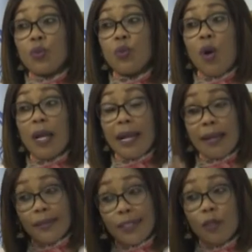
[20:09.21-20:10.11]
work,
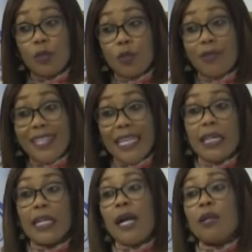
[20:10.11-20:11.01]
to
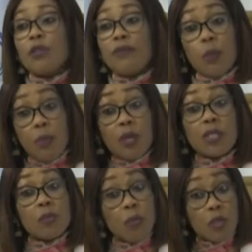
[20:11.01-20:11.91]
think out of the
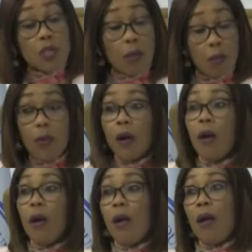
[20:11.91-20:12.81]
box some
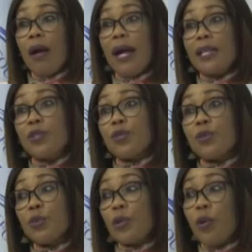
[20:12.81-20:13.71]
more, and
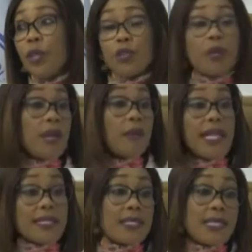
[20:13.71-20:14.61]
to go into
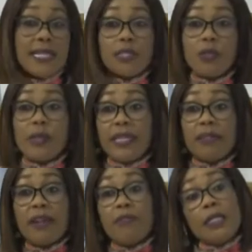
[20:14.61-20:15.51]
areas that I
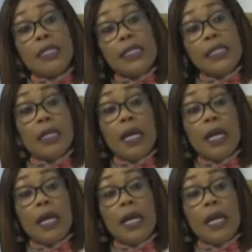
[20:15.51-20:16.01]
never really